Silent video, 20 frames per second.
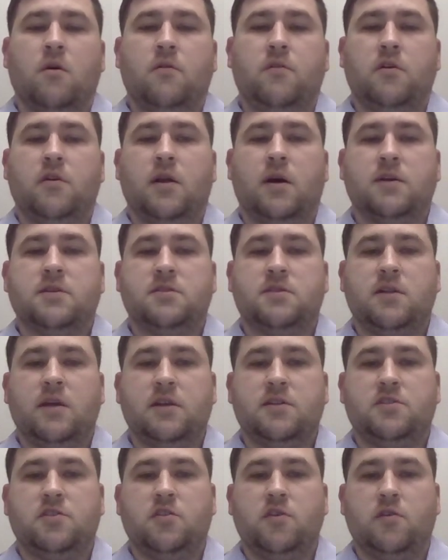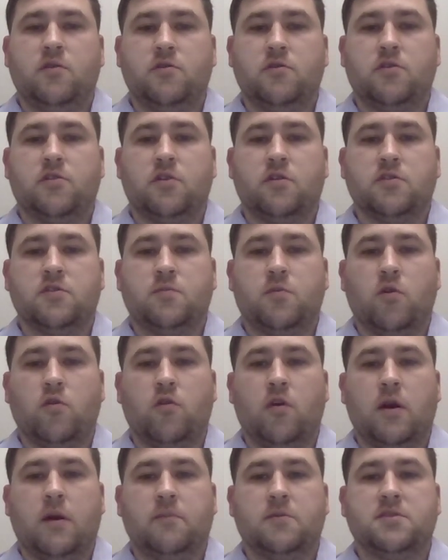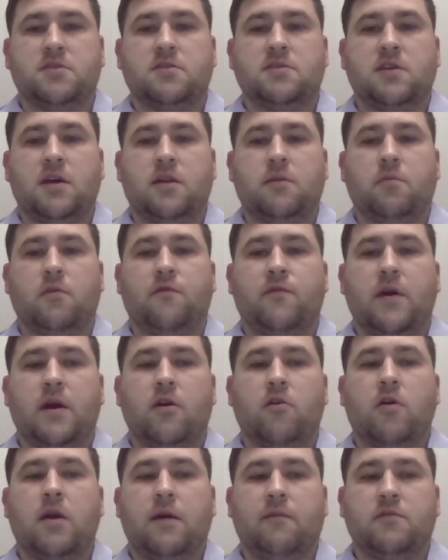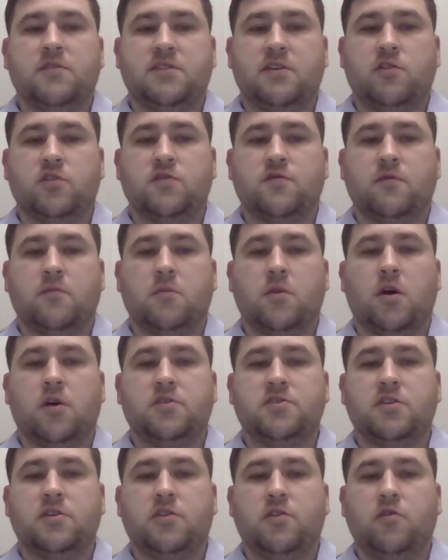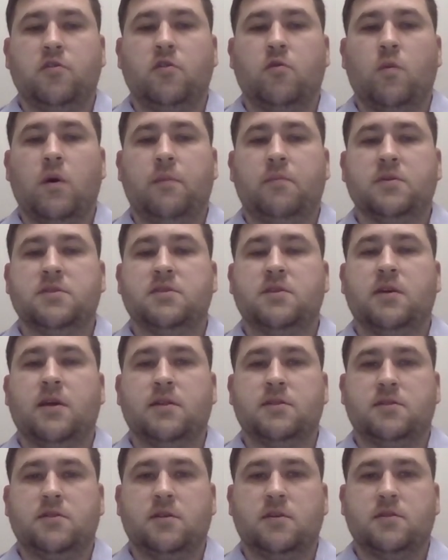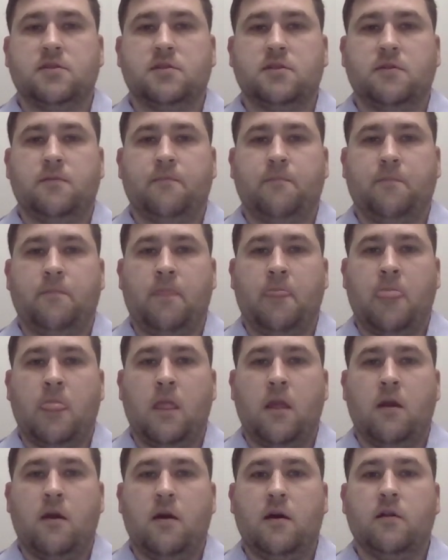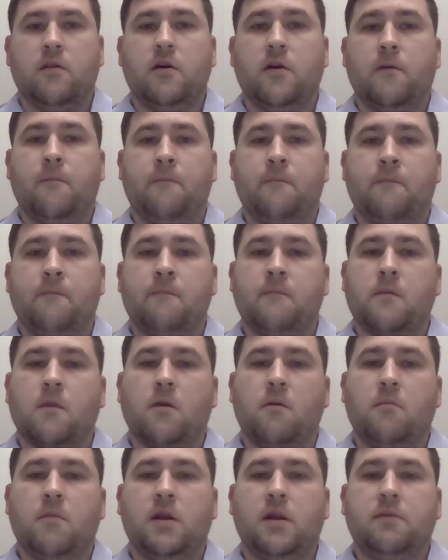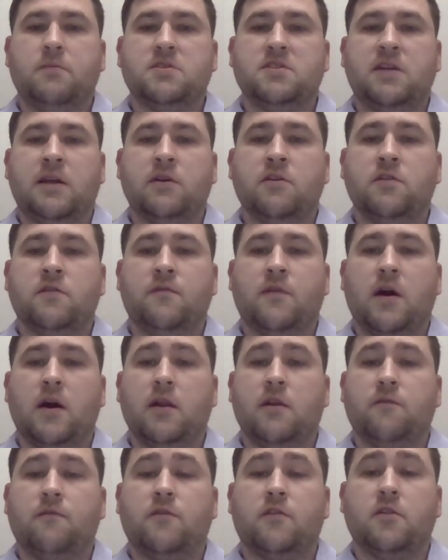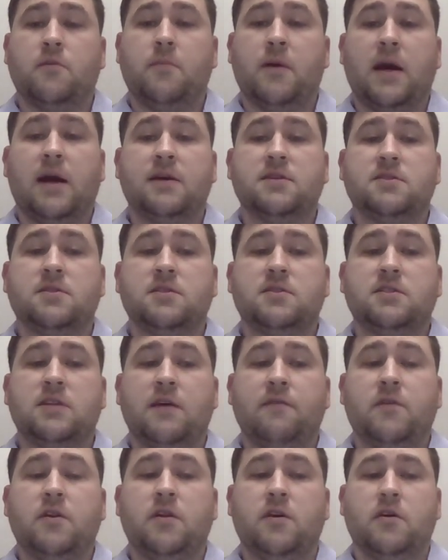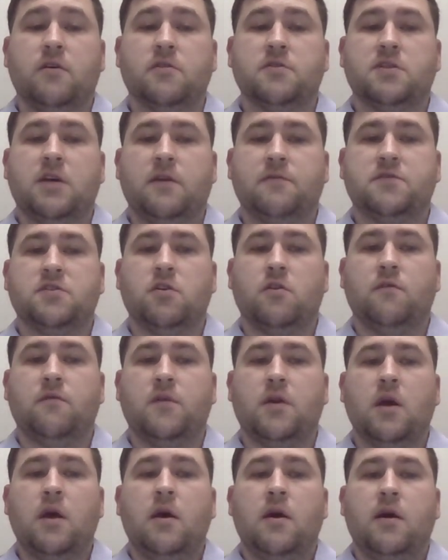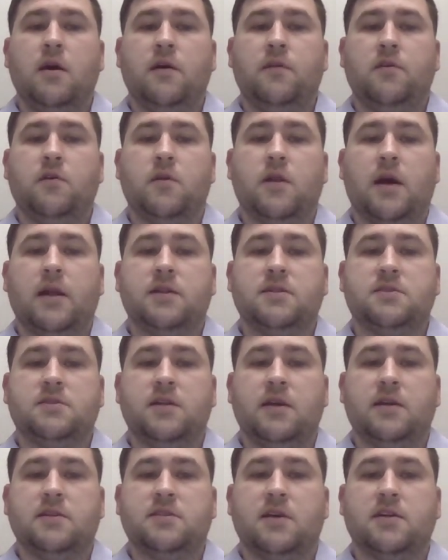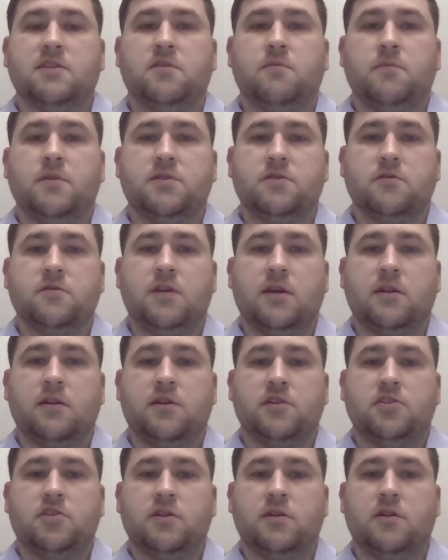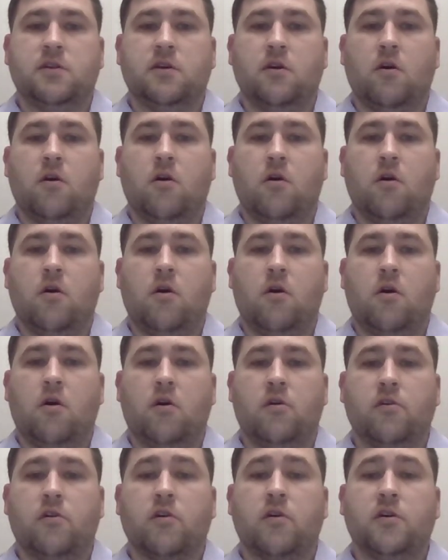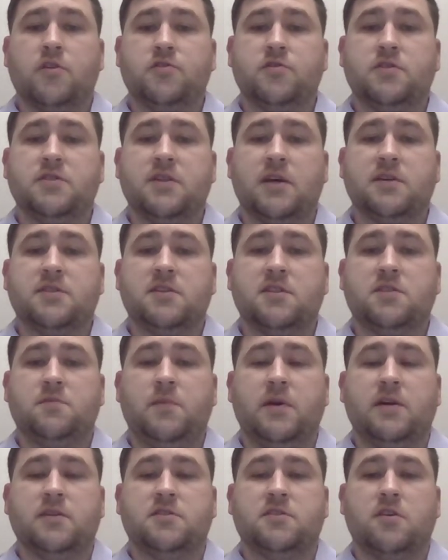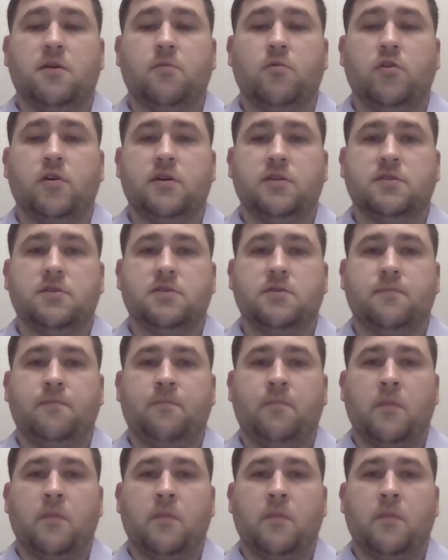The United States Nuclear Deterrence Program is designed to prevent our adversaries from launching nuclear weapons against us. Hello, my name is Daniel Devine, and for the past 7 years, I've served in the United States as a missile technician on our country's SSBN submarines.